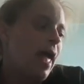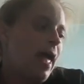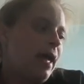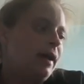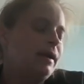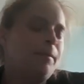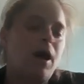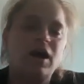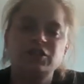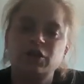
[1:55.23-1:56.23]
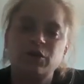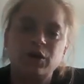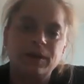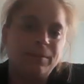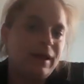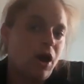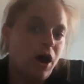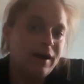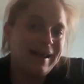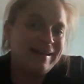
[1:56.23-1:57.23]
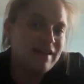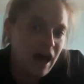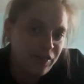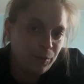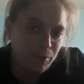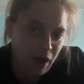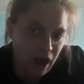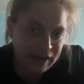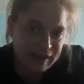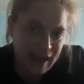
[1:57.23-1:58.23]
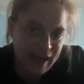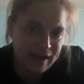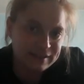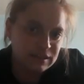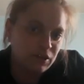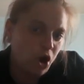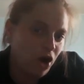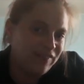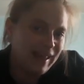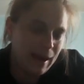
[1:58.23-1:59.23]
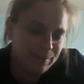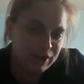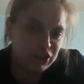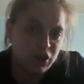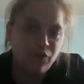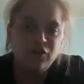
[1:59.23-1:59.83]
And I'm also going to be on another podcast called The Epic Show.